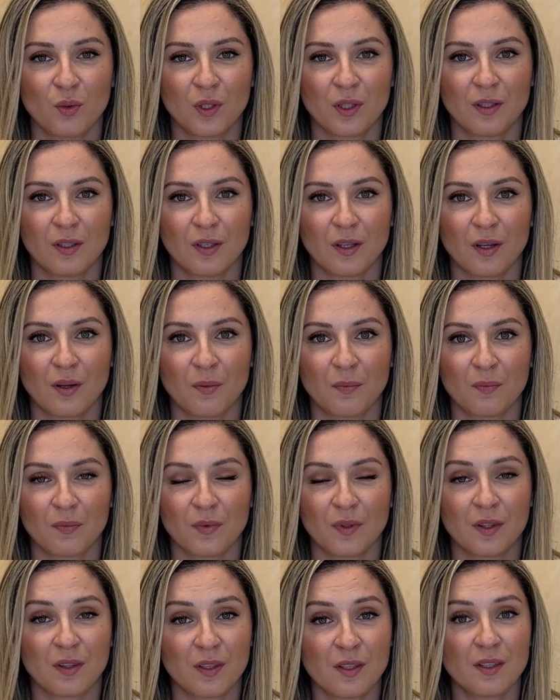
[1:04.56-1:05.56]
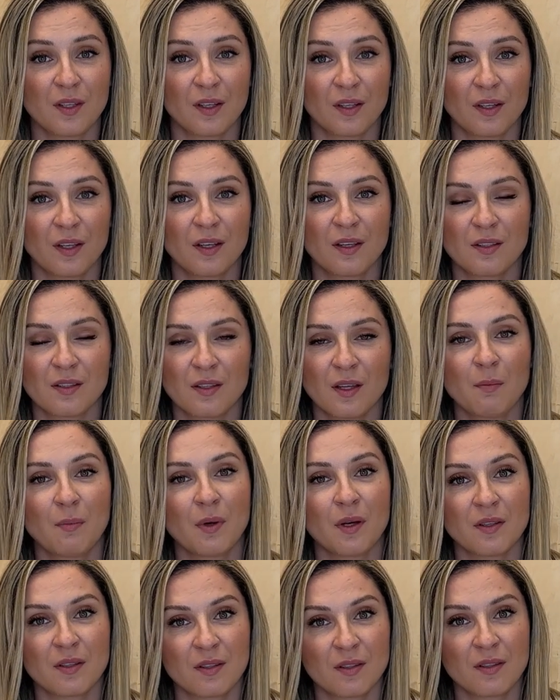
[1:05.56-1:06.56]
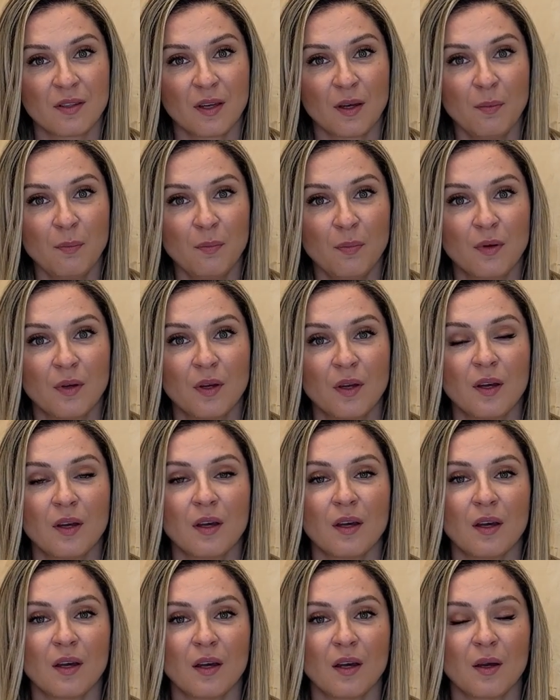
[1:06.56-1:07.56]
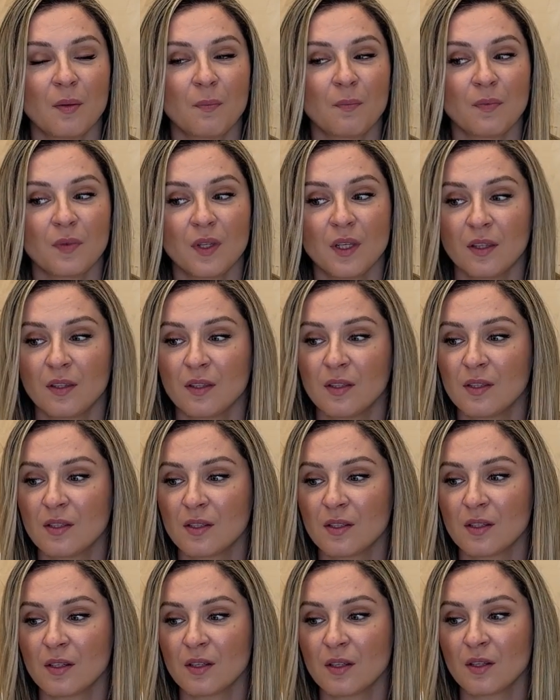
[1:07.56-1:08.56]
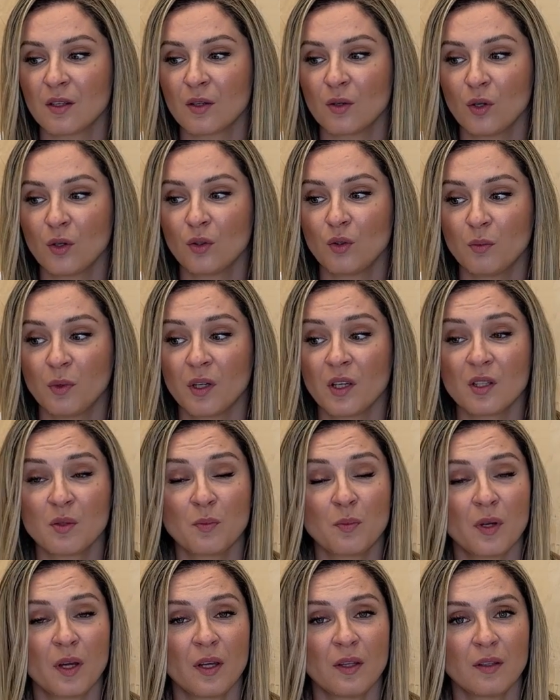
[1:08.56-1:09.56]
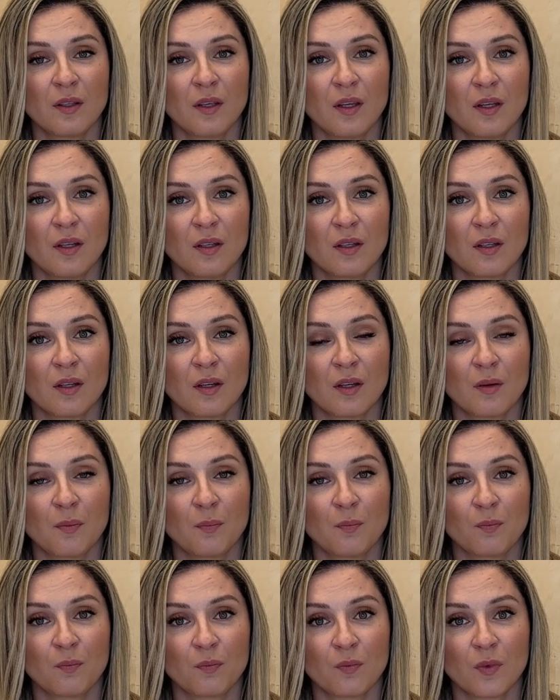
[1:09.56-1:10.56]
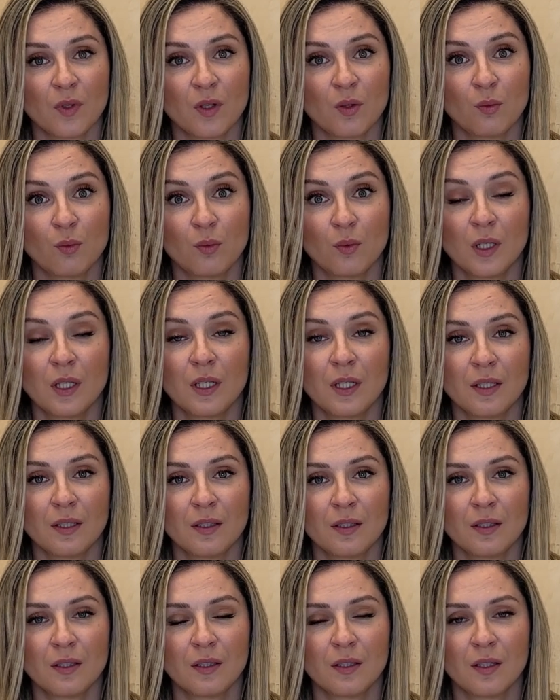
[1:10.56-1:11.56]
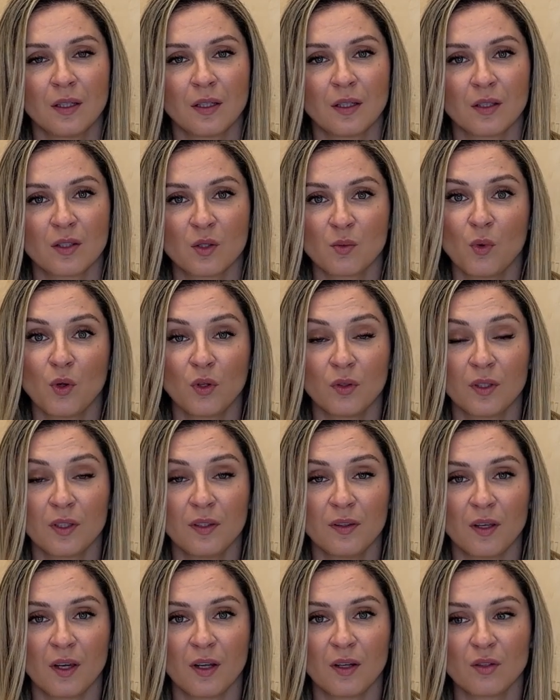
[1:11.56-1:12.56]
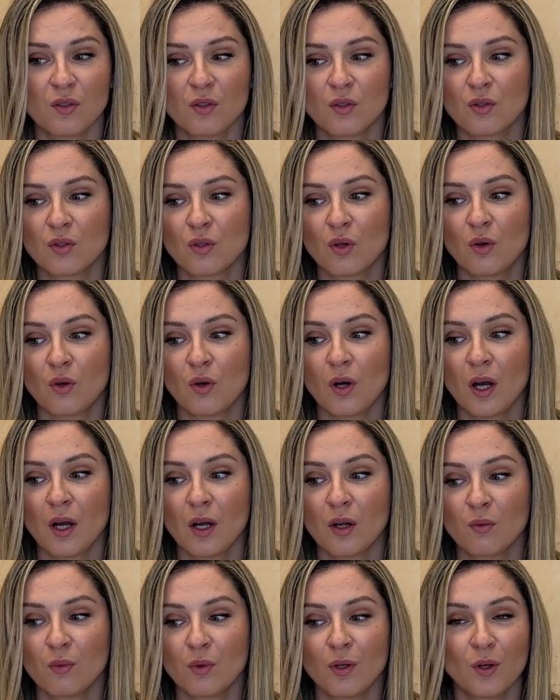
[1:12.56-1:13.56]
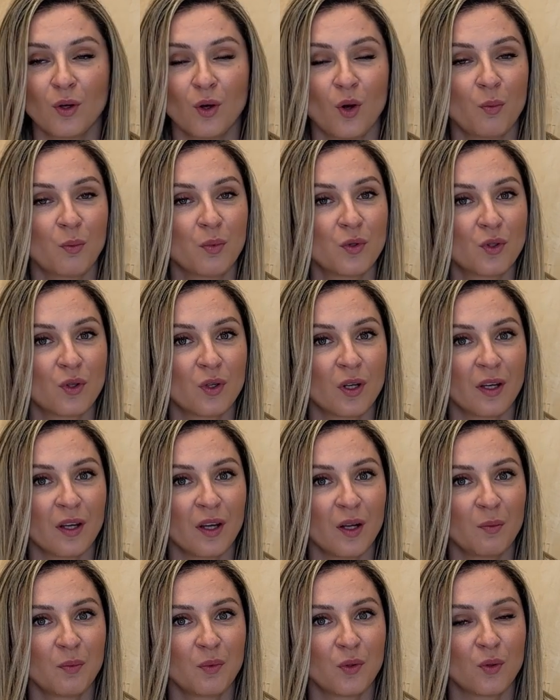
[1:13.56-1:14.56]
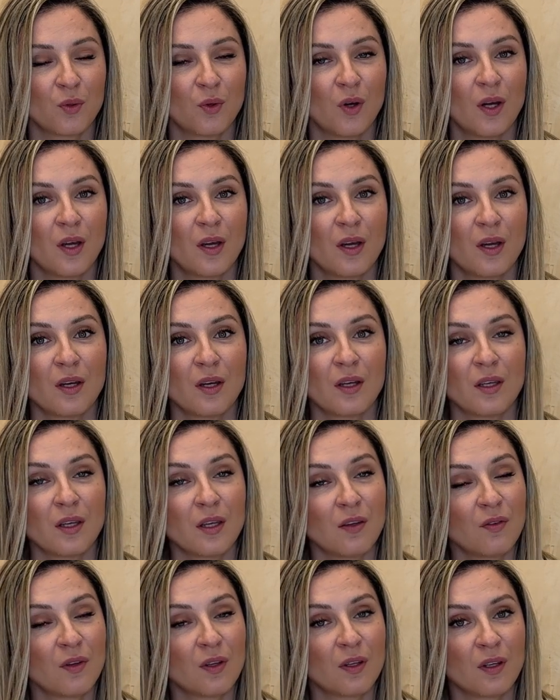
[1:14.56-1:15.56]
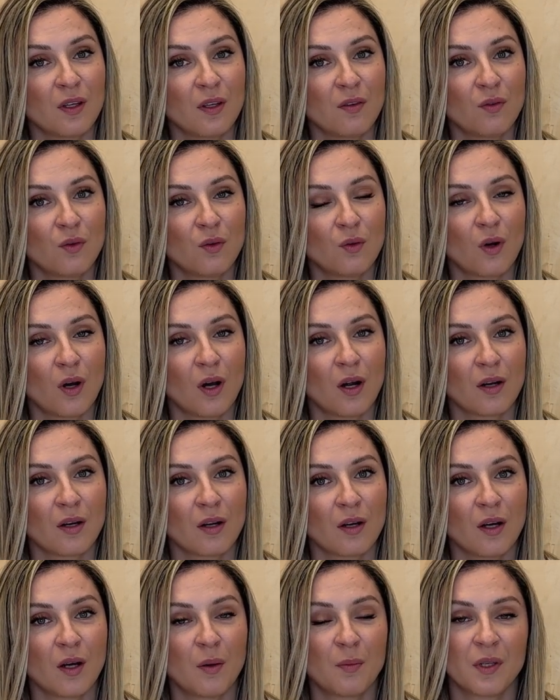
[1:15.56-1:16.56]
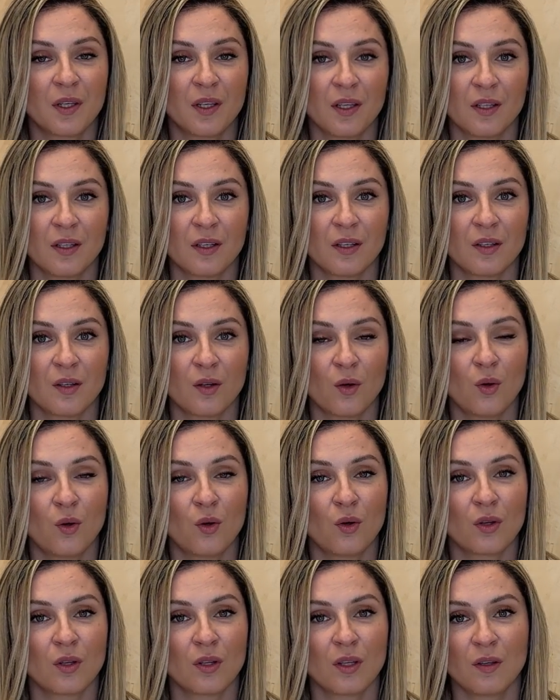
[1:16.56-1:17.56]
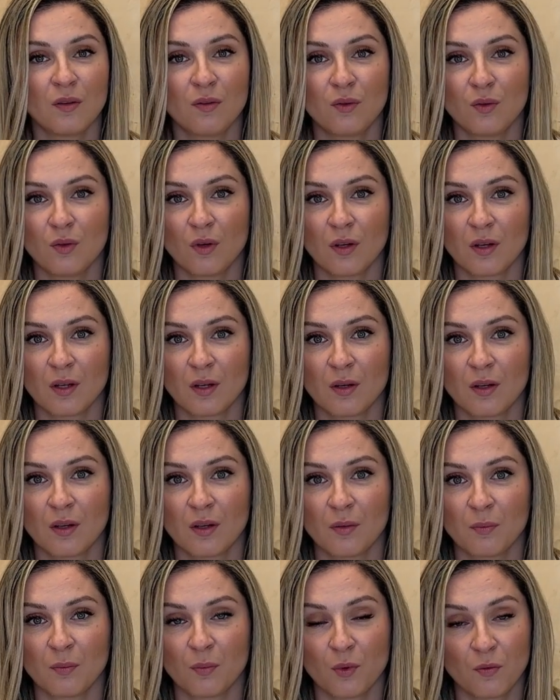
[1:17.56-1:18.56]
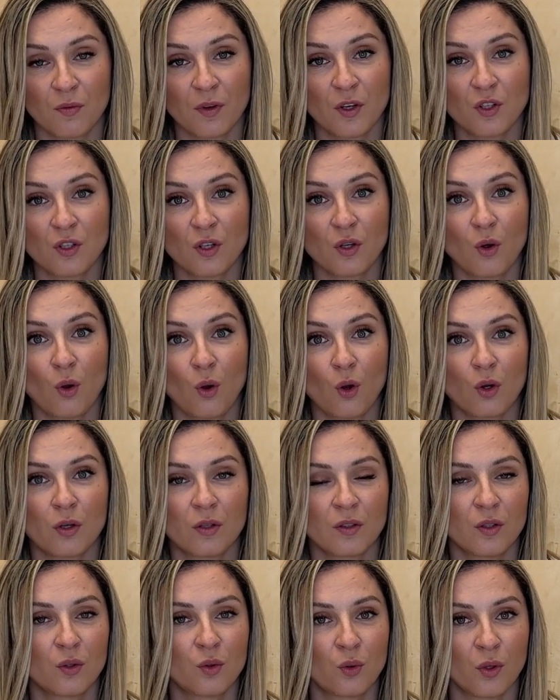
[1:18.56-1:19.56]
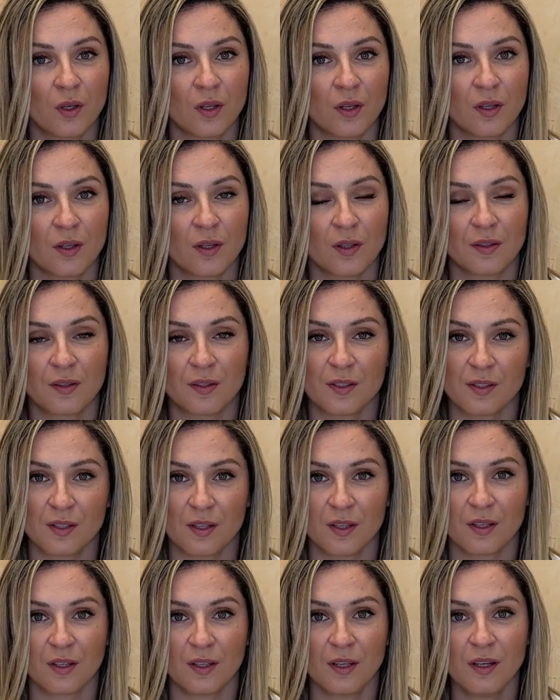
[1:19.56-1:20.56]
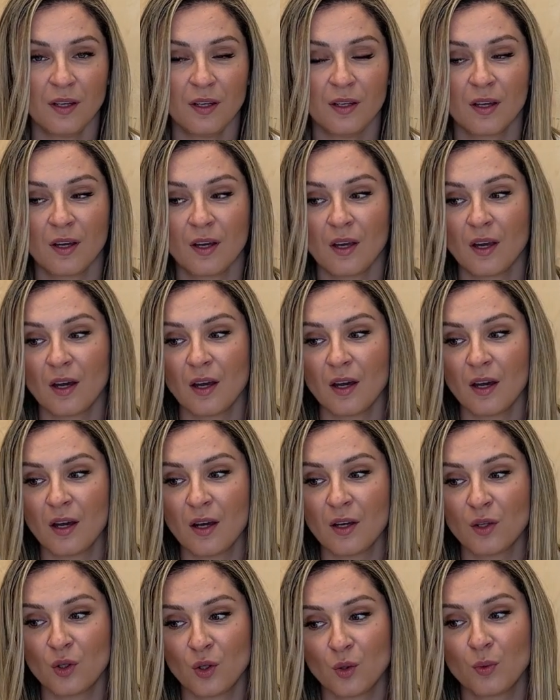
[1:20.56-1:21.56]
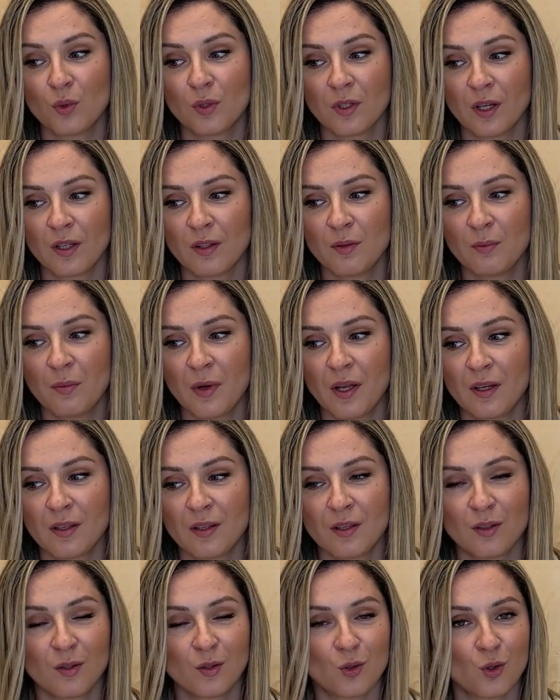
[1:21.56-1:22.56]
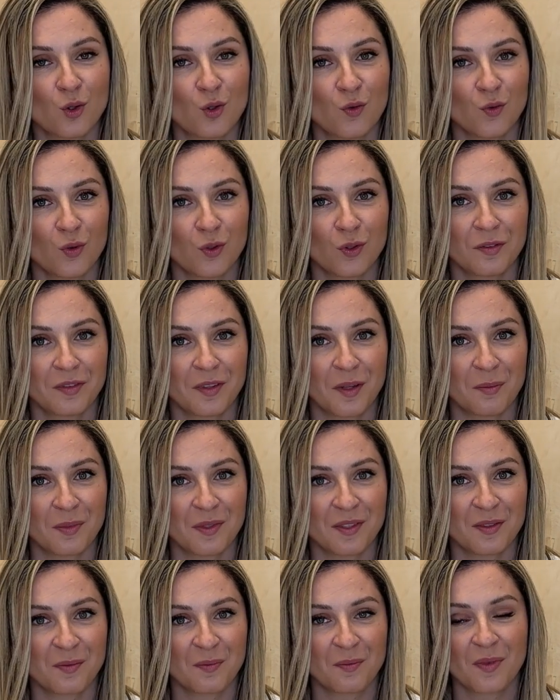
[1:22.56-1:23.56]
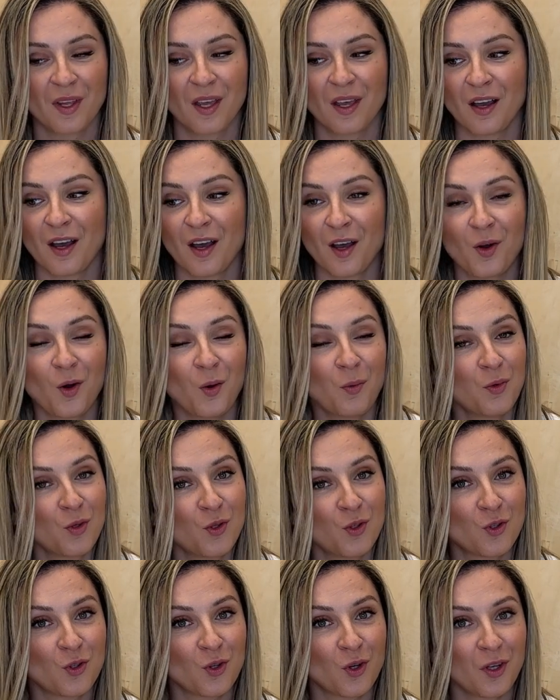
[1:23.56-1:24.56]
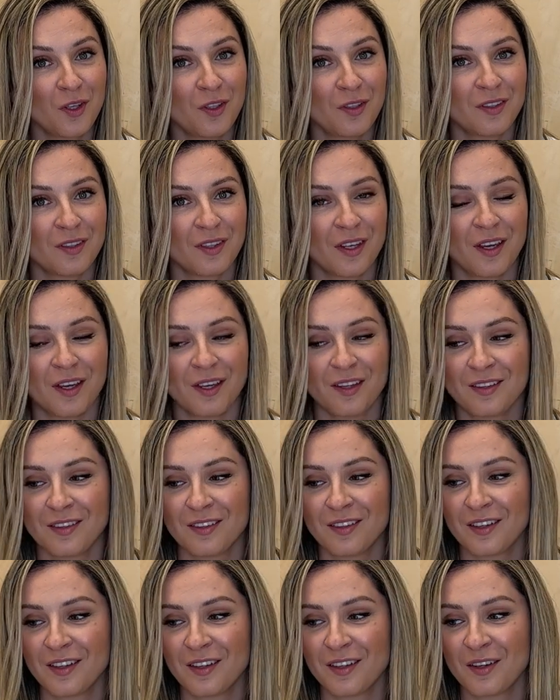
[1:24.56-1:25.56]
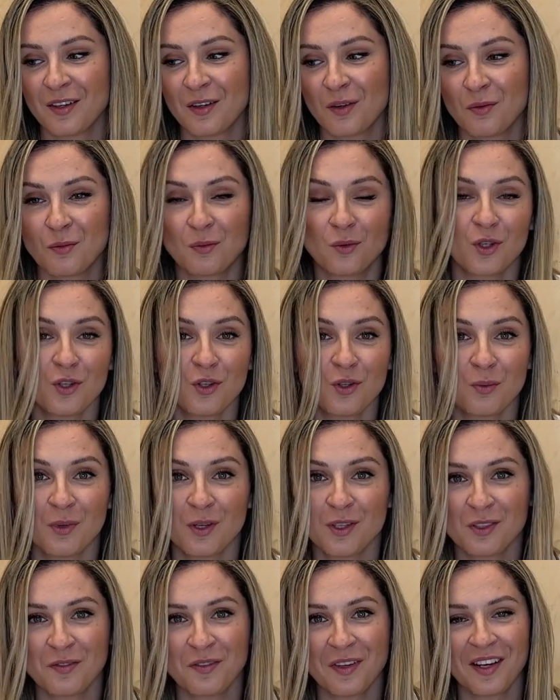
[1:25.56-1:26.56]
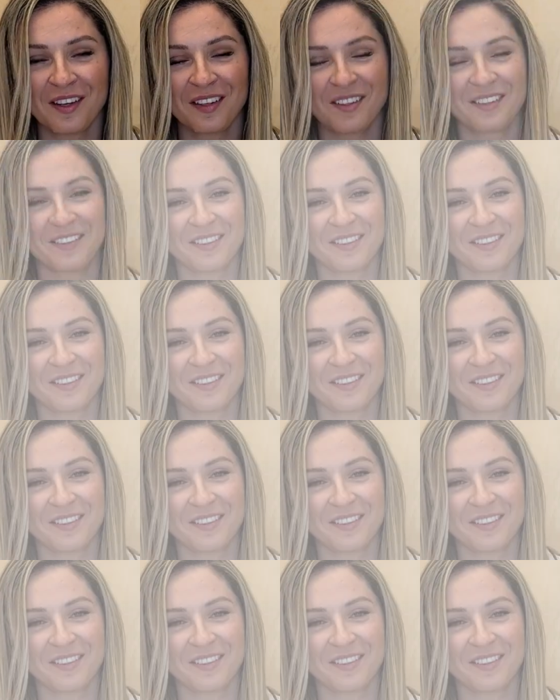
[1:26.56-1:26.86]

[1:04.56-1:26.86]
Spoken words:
with this technique step by step. It is going to be explained in really small details, so I really hope it's going to help you, even if you are a beginner or if you are a professional already doing this technique. You will get many useful tips. I hope you enjoy it and wish you best of luck.